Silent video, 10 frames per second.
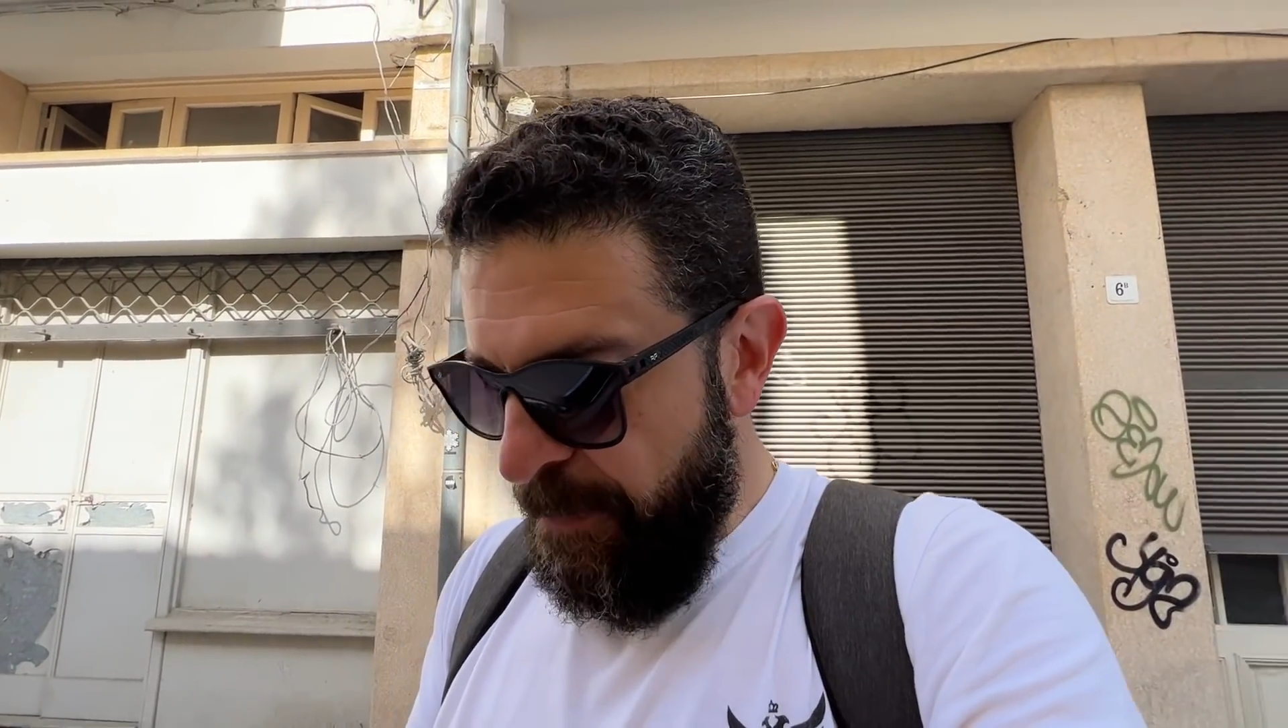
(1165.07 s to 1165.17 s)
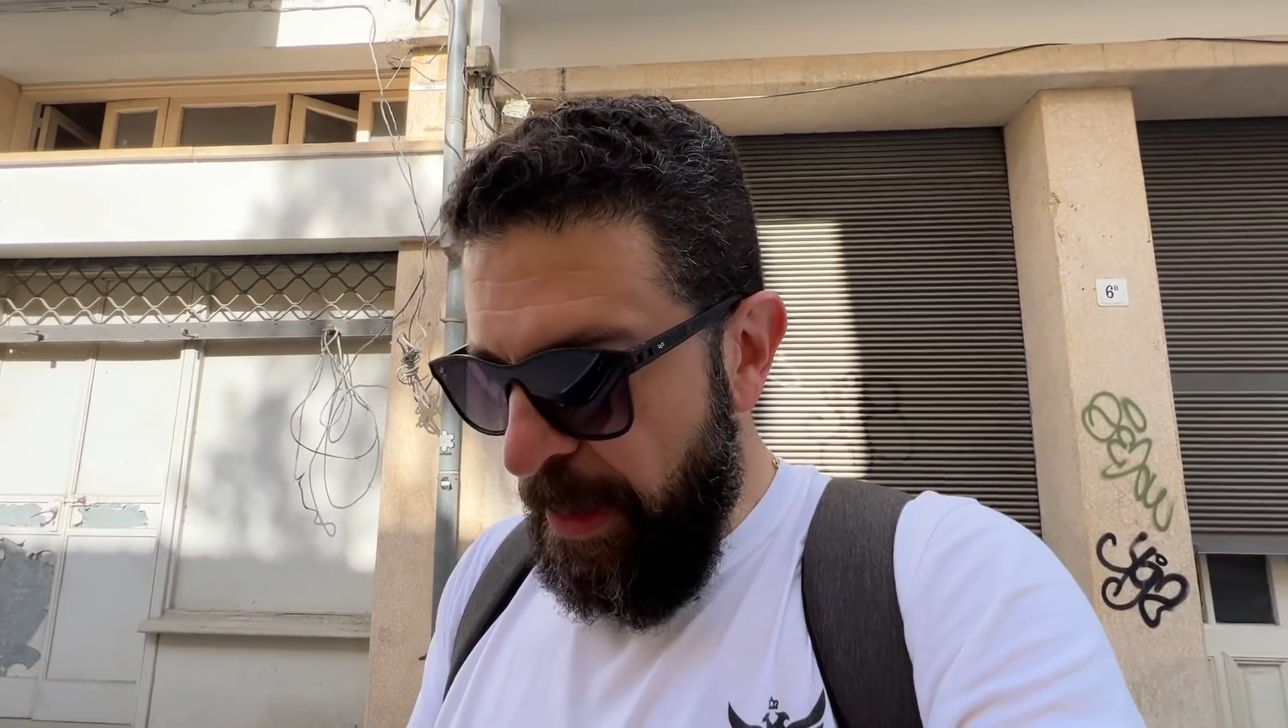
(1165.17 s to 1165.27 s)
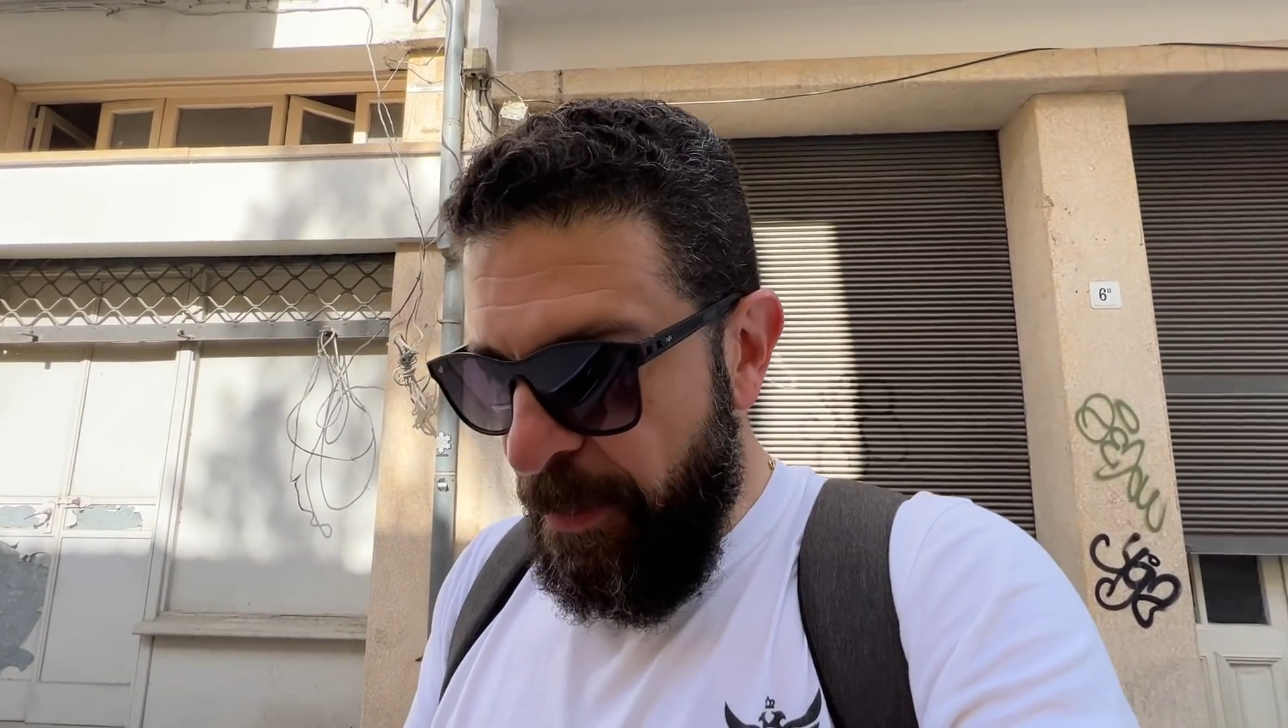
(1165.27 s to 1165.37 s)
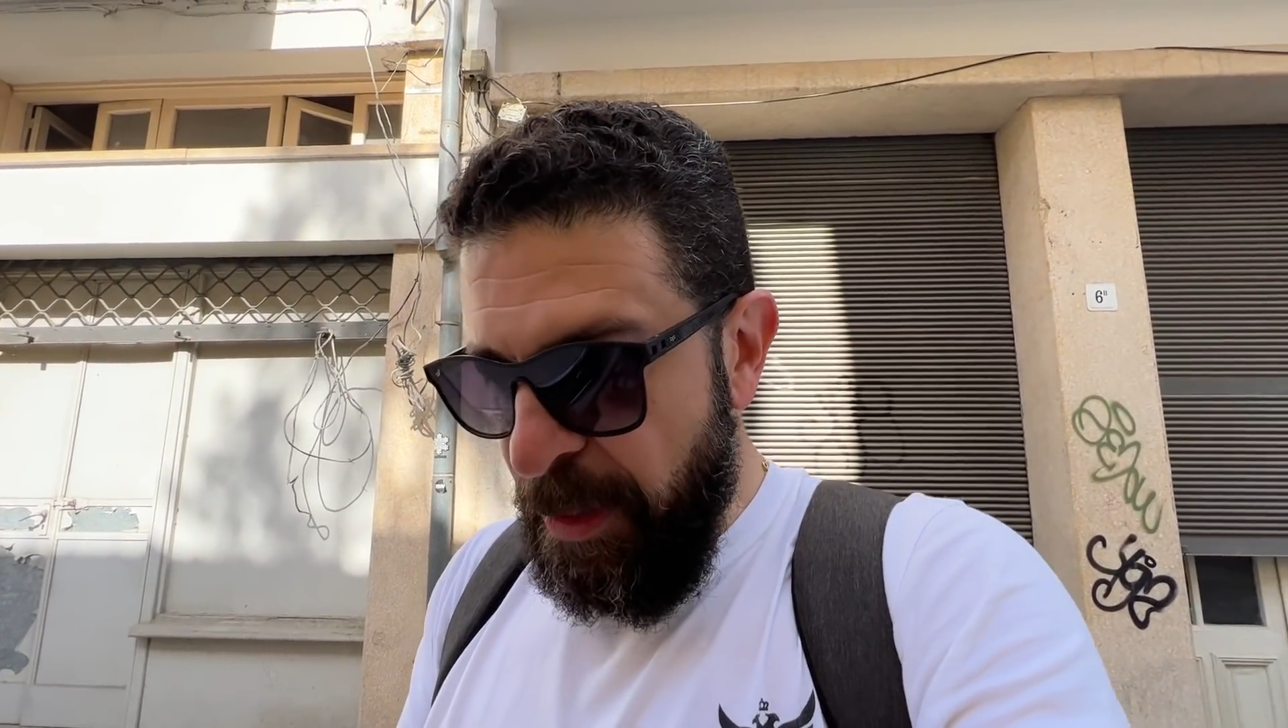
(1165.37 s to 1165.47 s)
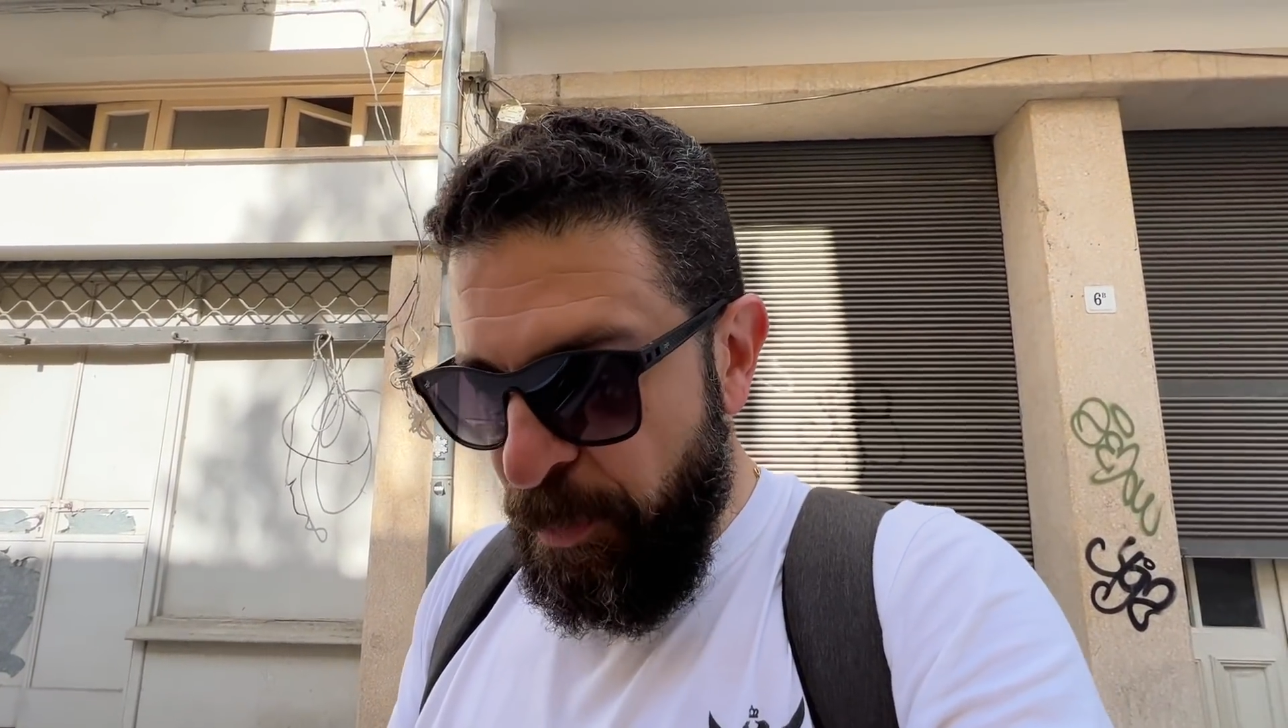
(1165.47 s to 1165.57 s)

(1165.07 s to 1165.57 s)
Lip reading: various